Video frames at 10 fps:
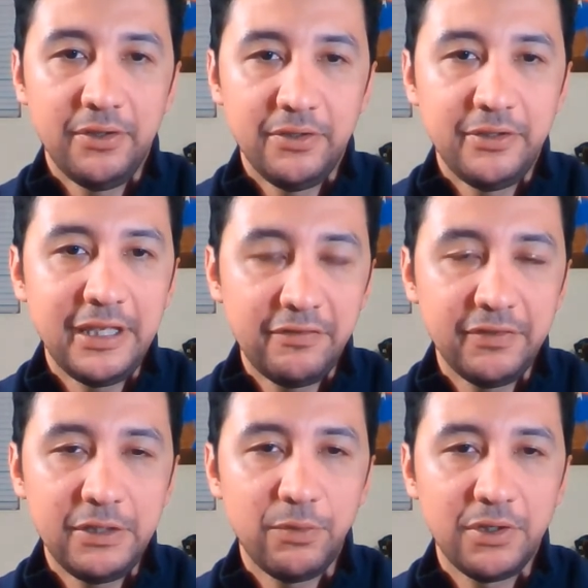
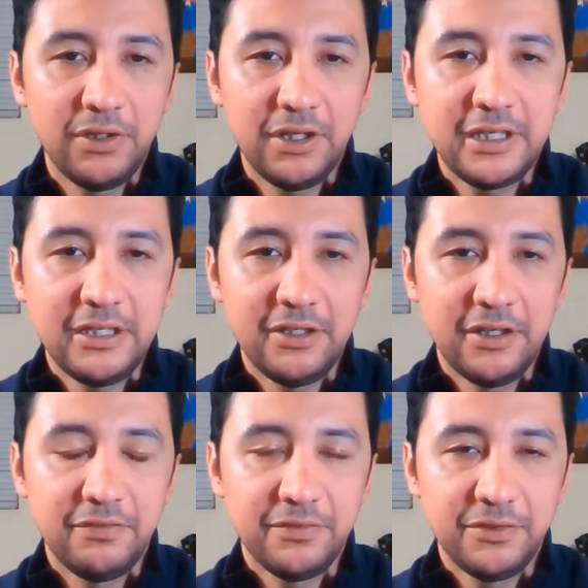thankfully, we're lucky
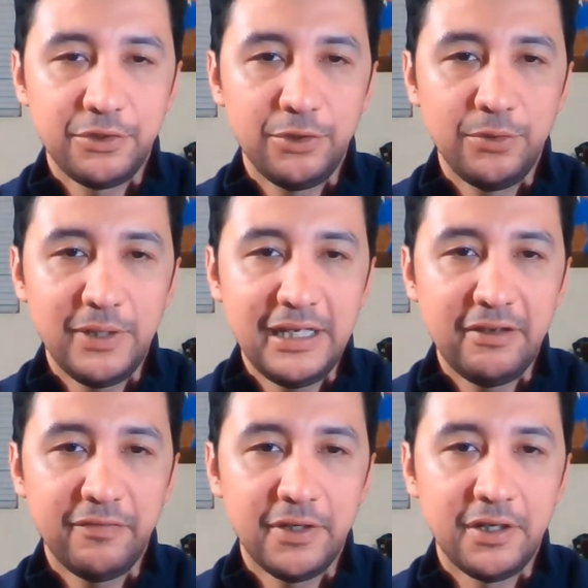enough to
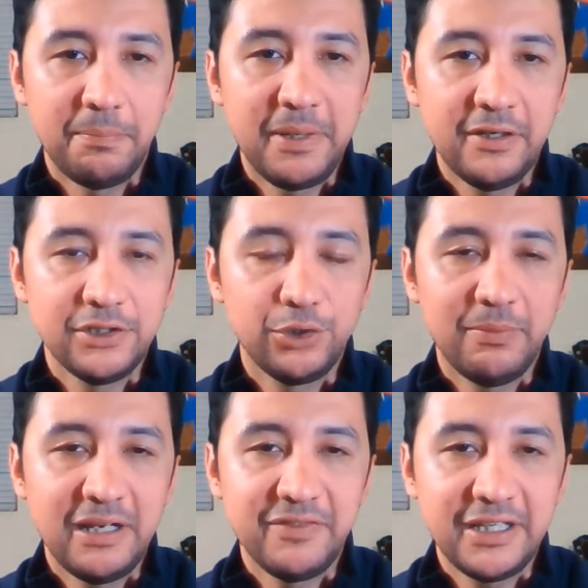have parents who
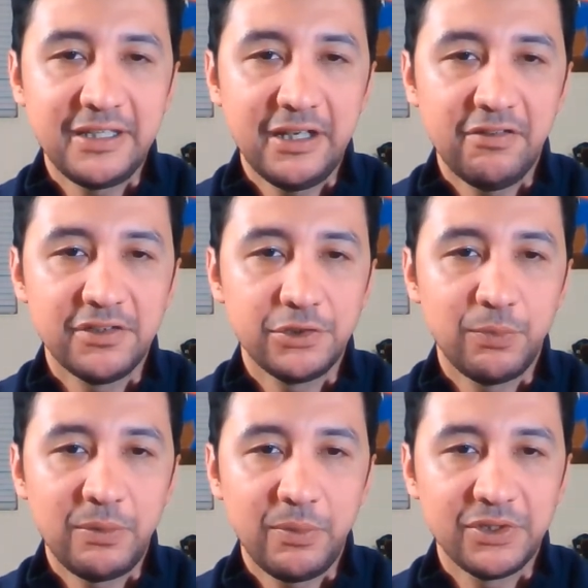might have taken care of us
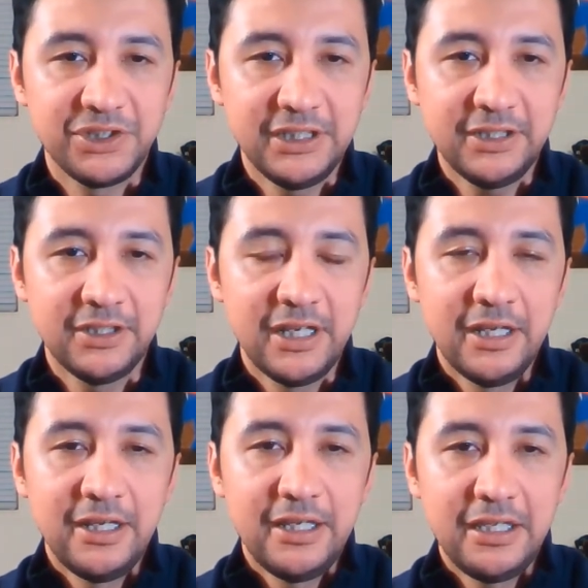when we were sick.
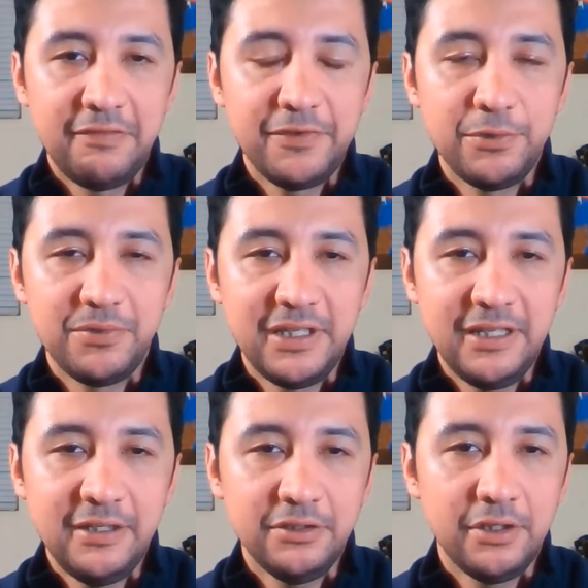If you
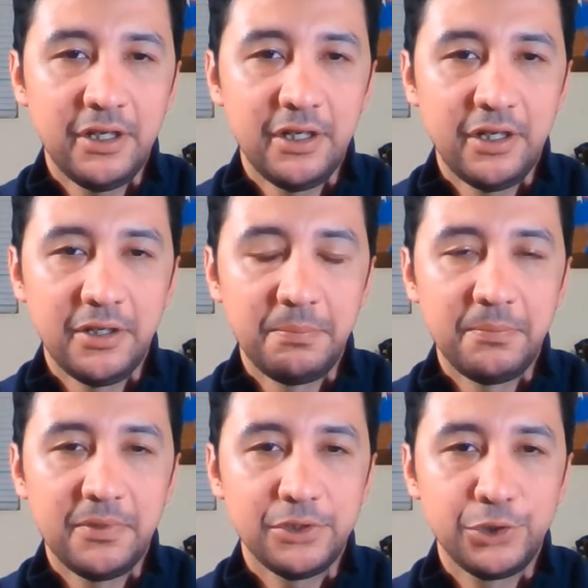didn't,
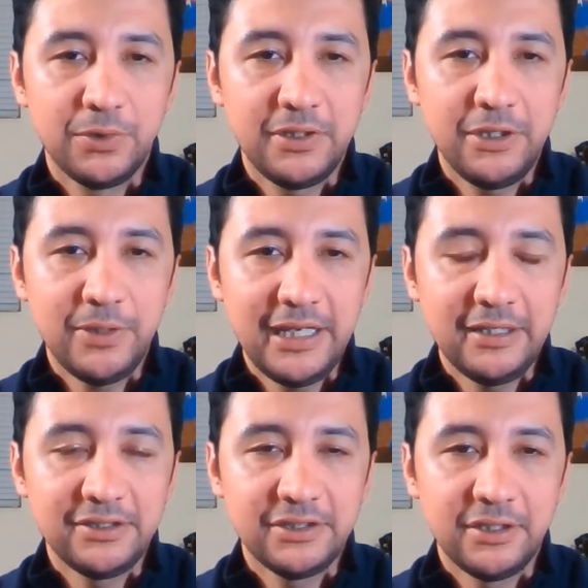surely you
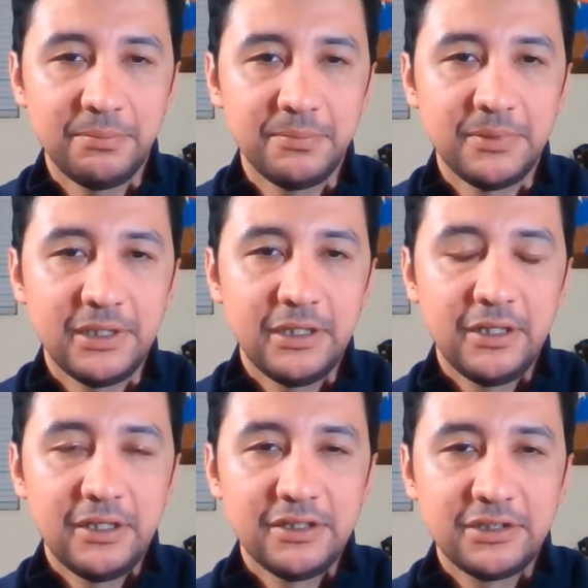had some
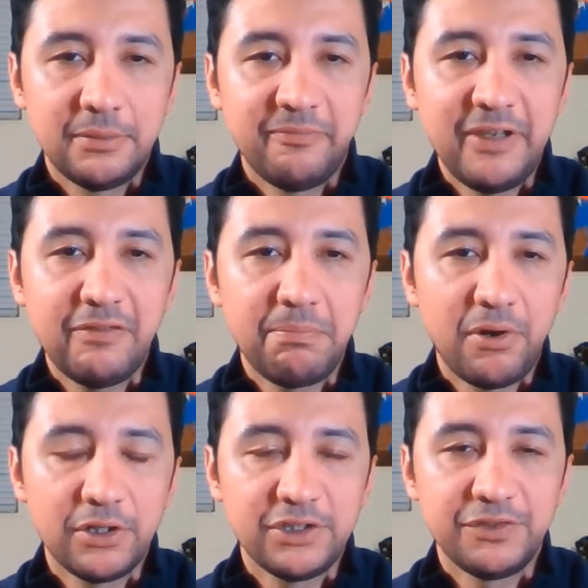favorite
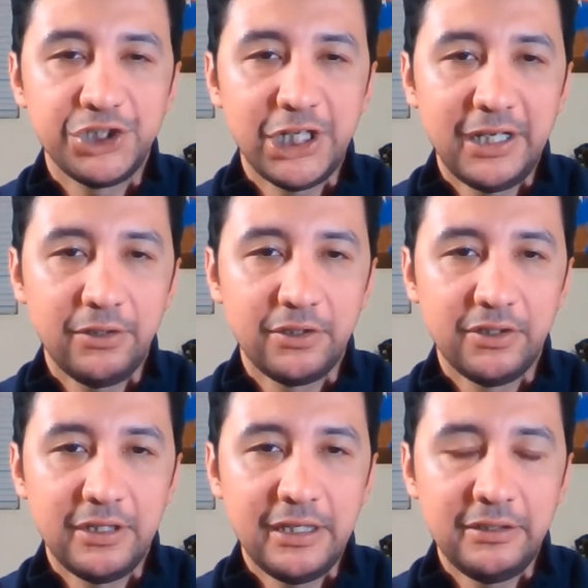parts of
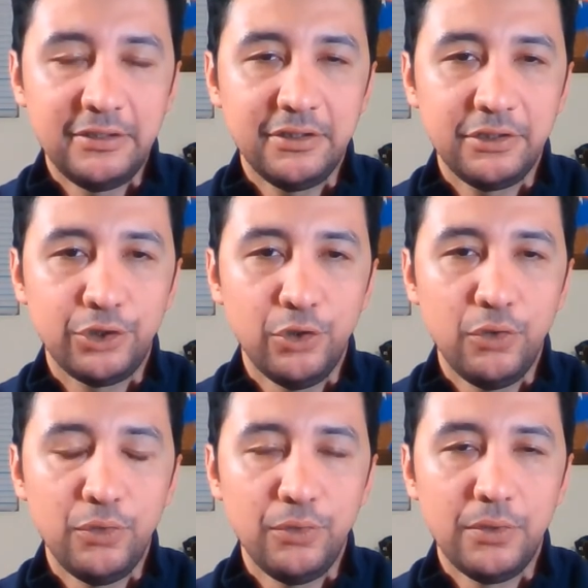childhood, and
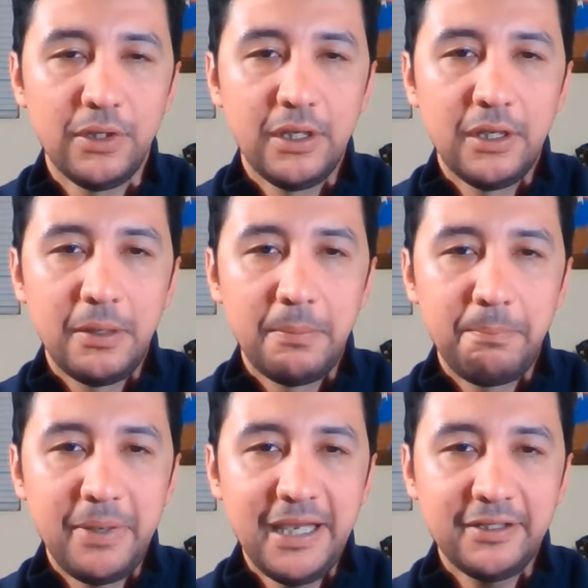go
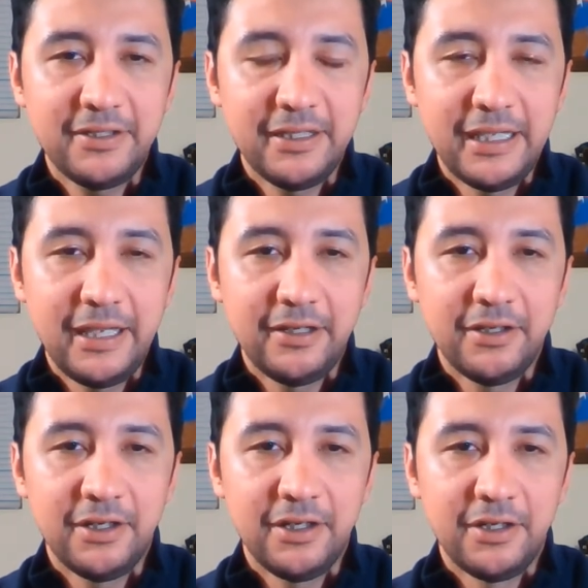back to that.
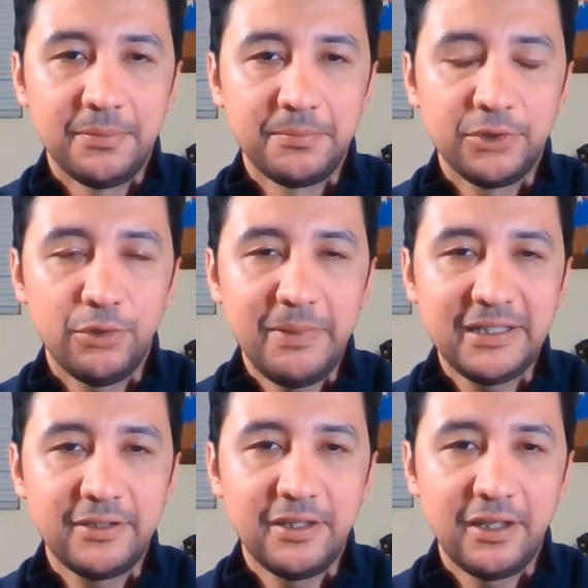Go
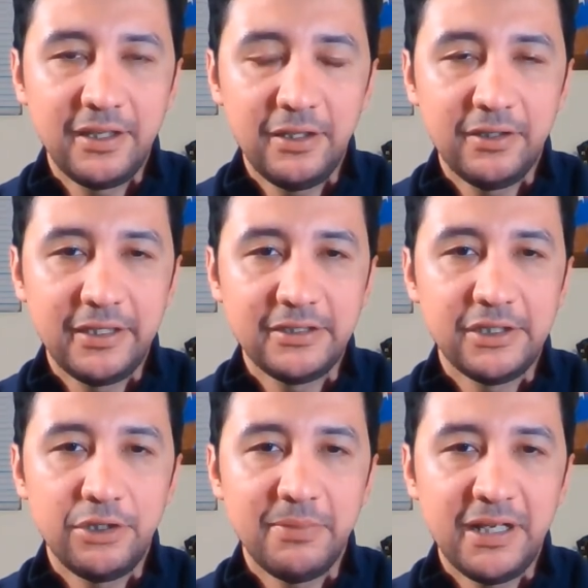back to the little things
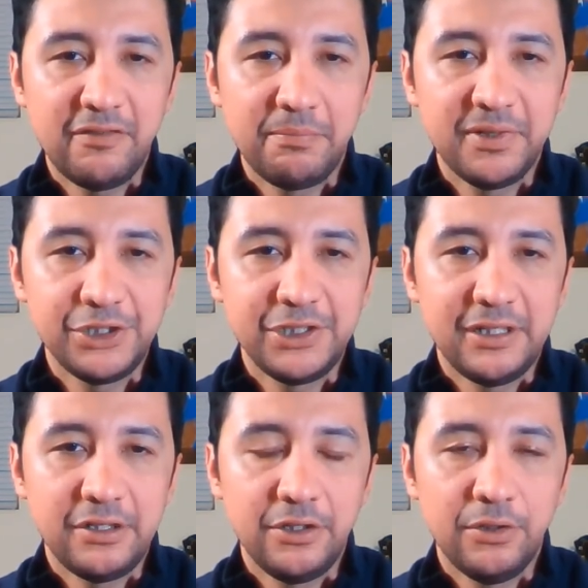that you might have
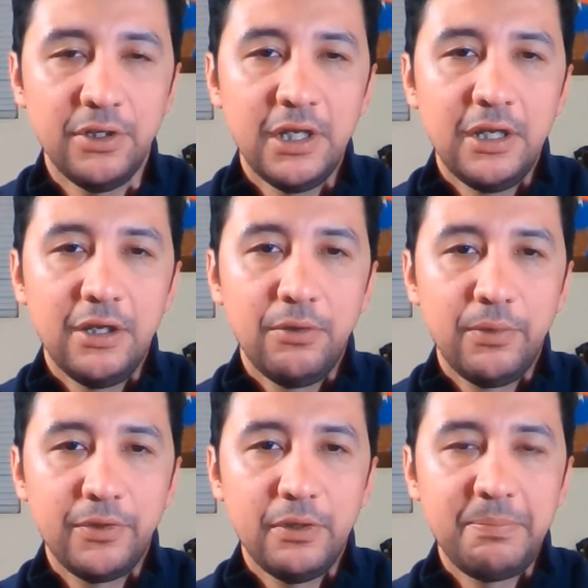appreciated, you know,
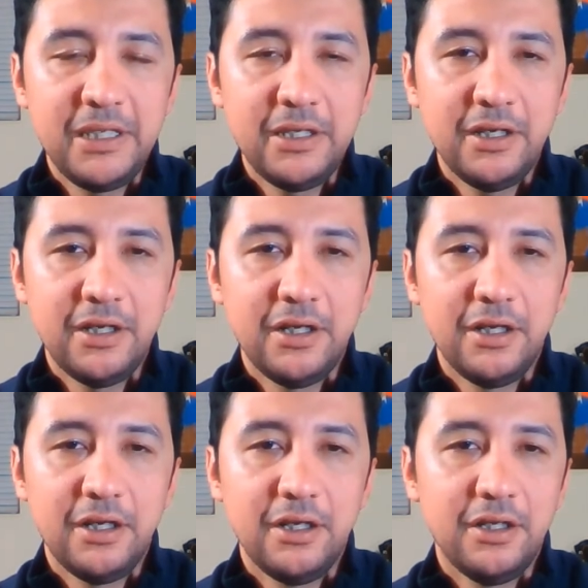whether it be
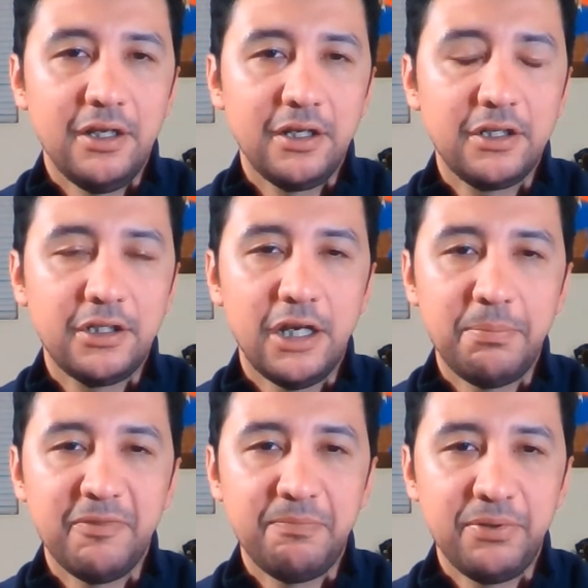a
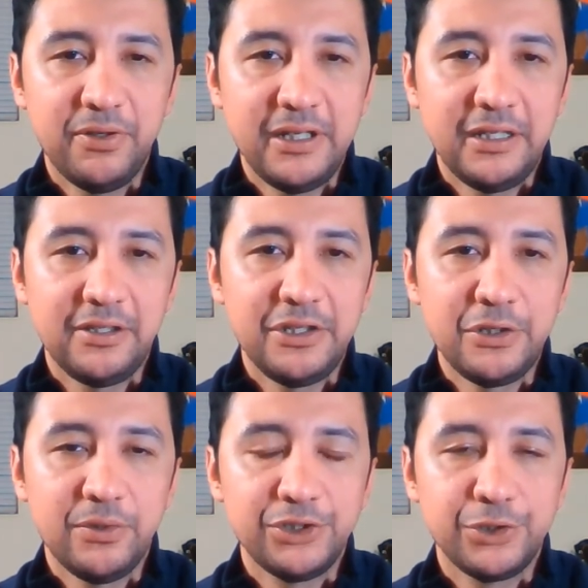cup of pudding, you
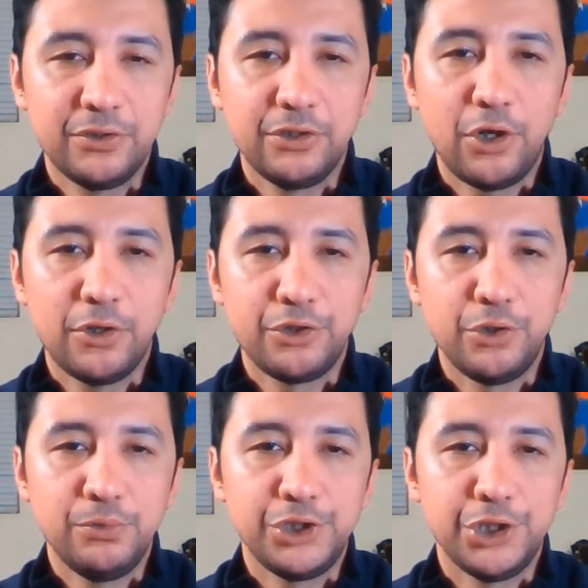know, a certain
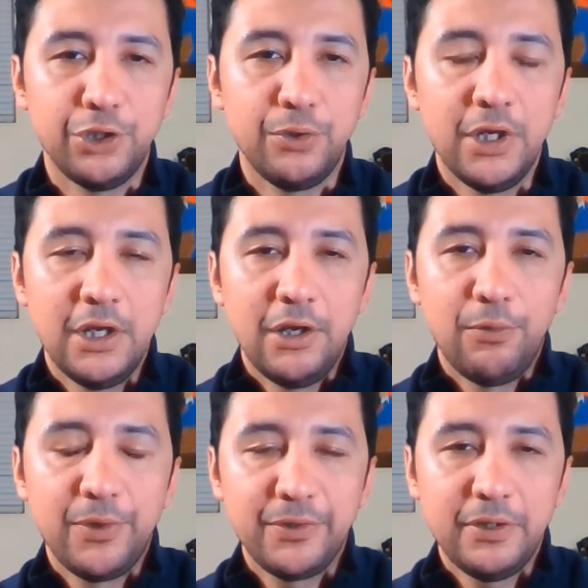cartoon show,
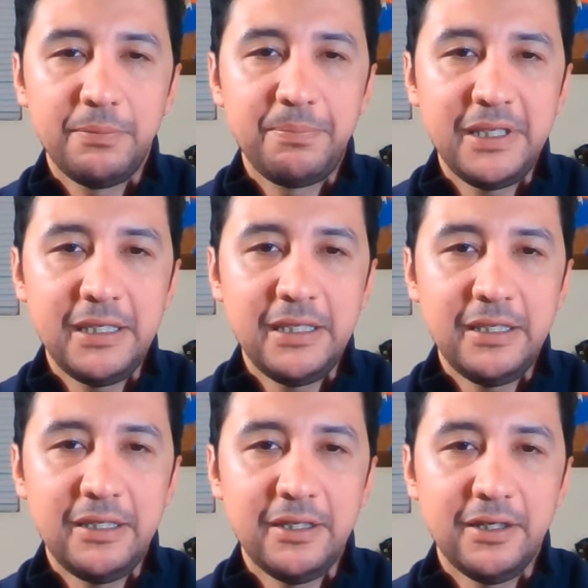whether it
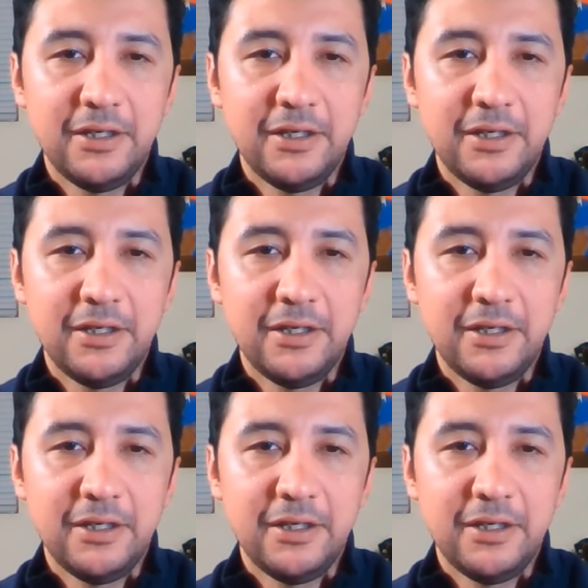be